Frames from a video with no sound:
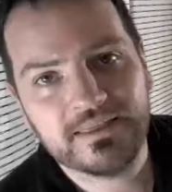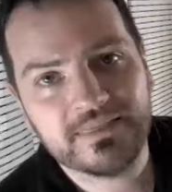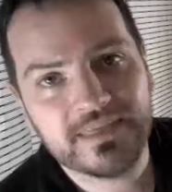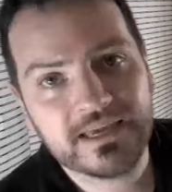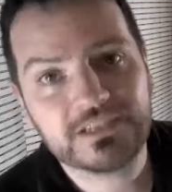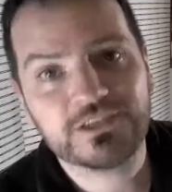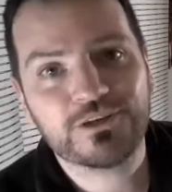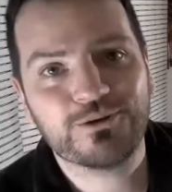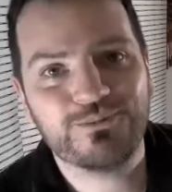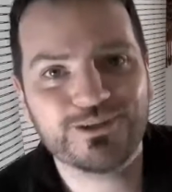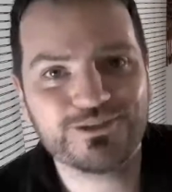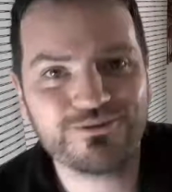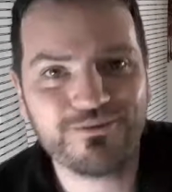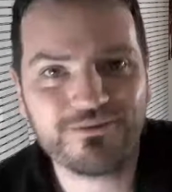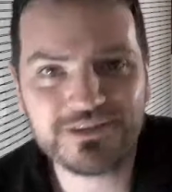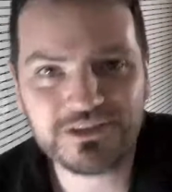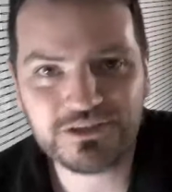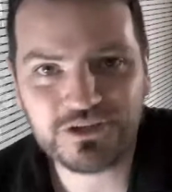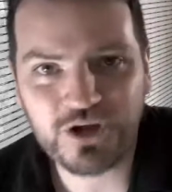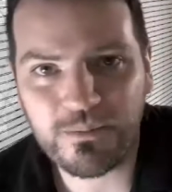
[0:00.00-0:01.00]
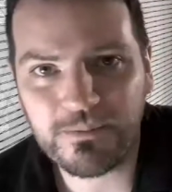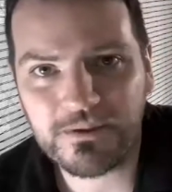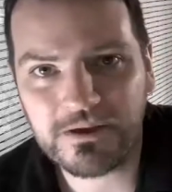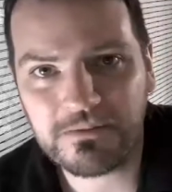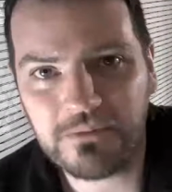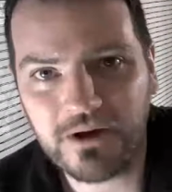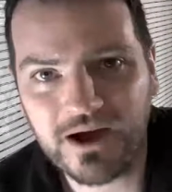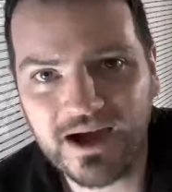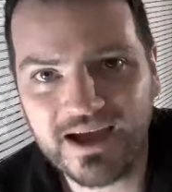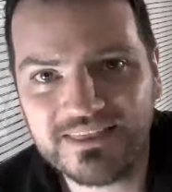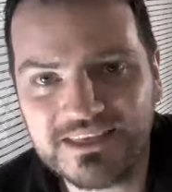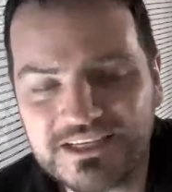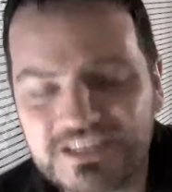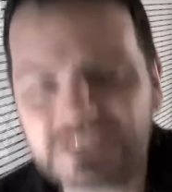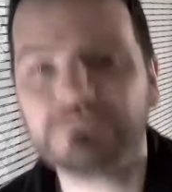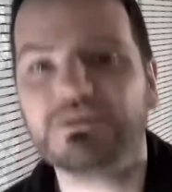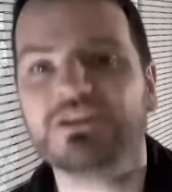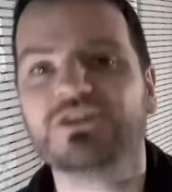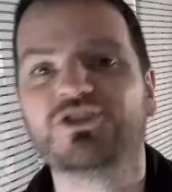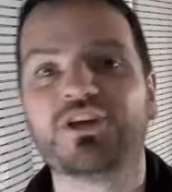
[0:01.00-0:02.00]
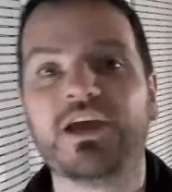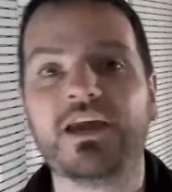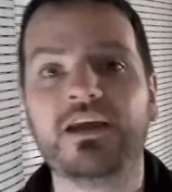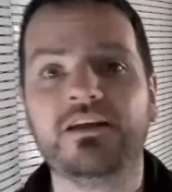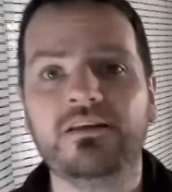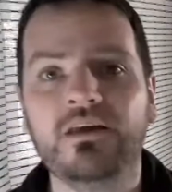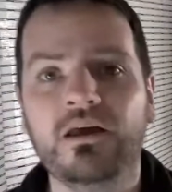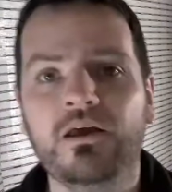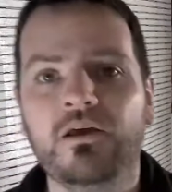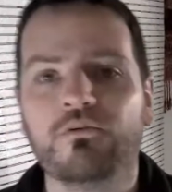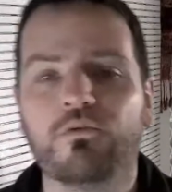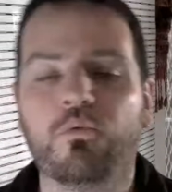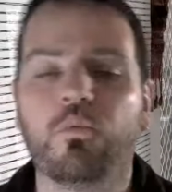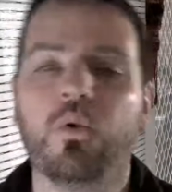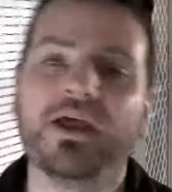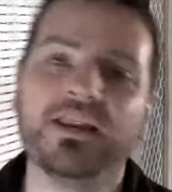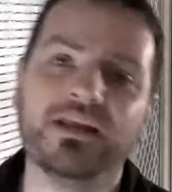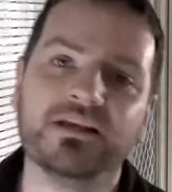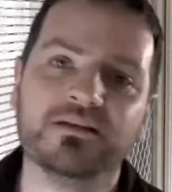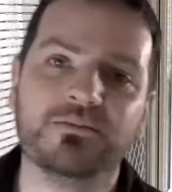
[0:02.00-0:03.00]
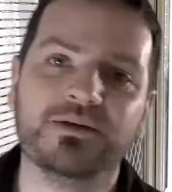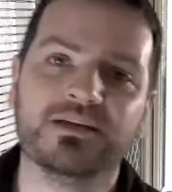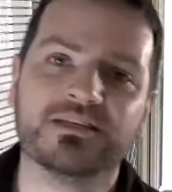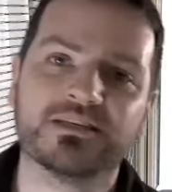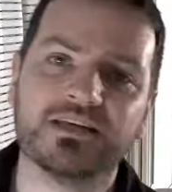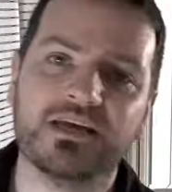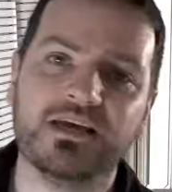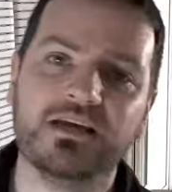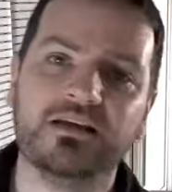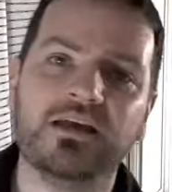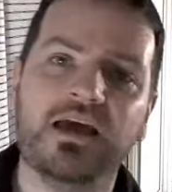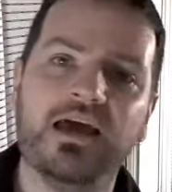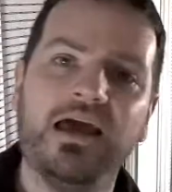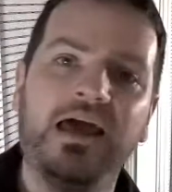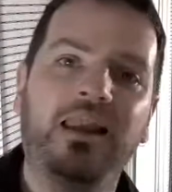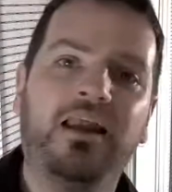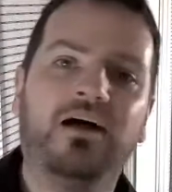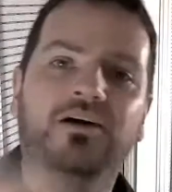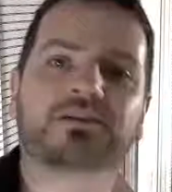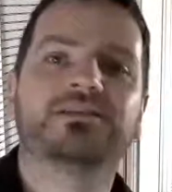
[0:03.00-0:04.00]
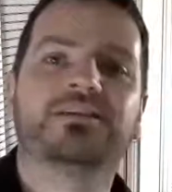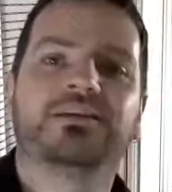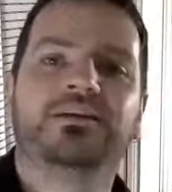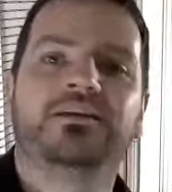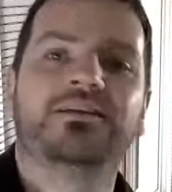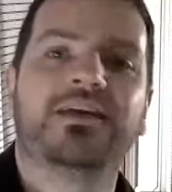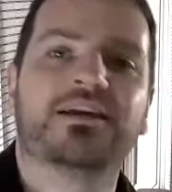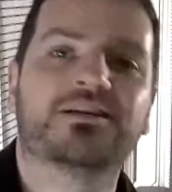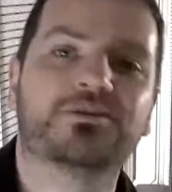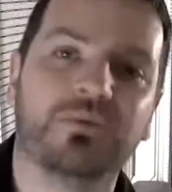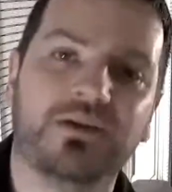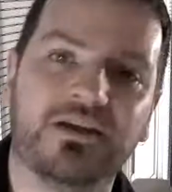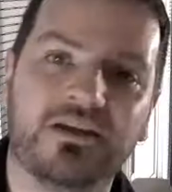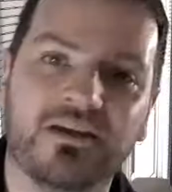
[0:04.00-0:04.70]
Thanks so much for stopping by. This has been Shane for Waiting to Be Seen, and I'll see you next week.